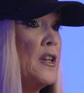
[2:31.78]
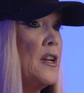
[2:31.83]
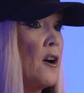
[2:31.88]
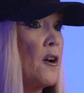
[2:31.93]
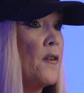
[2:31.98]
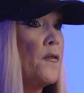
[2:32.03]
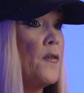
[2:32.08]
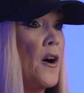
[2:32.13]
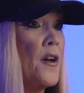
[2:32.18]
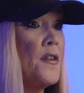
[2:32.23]
the
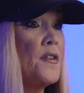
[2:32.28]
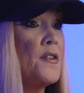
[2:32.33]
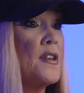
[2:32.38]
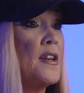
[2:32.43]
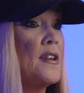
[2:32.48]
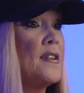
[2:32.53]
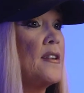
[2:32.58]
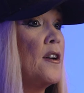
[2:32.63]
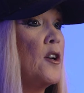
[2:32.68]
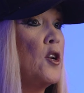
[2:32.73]
Our Father
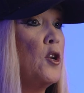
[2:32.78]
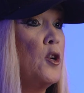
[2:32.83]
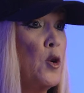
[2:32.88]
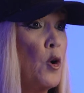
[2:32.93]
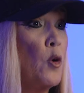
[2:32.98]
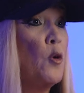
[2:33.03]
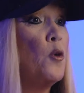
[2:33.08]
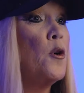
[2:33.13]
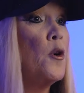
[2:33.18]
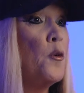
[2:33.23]
says,
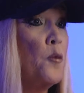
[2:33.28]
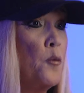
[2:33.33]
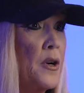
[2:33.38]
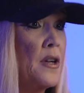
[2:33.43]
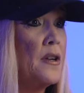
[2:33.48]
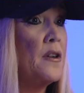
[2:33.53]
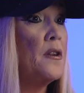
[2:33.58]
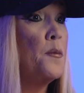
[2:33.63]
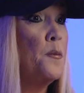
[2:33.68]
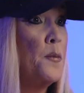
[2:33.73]
Your
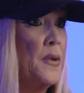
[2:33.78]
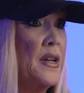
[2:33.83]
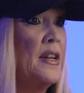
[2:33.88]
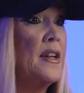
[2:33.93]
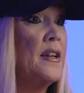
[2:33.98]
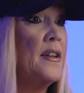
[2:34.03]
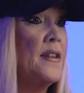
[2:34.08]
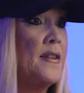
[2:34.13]
will be